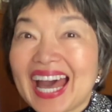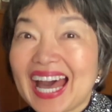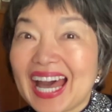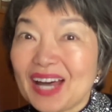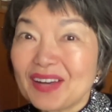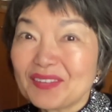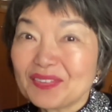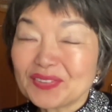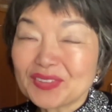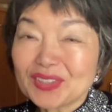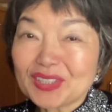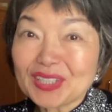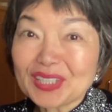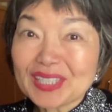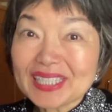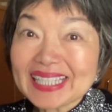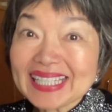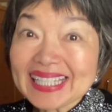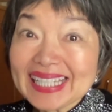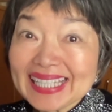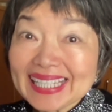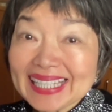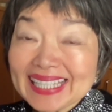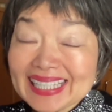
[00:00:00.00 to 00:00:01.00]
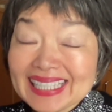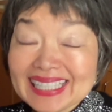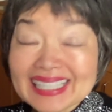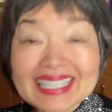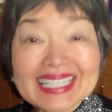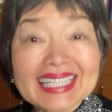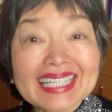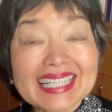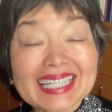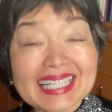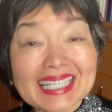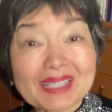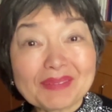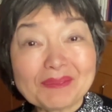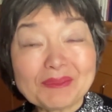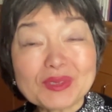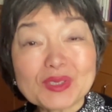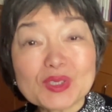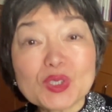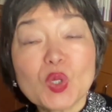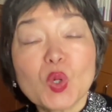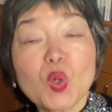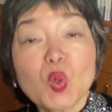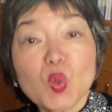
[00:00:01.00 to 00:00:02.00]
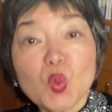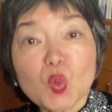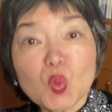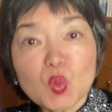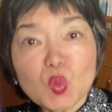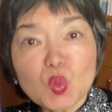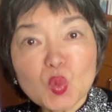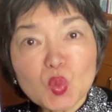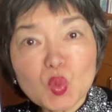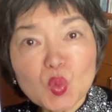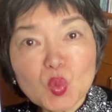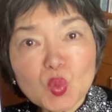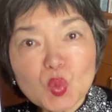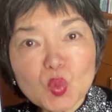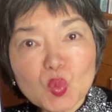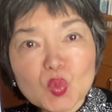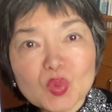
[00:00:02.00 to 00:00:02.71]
After I comes U.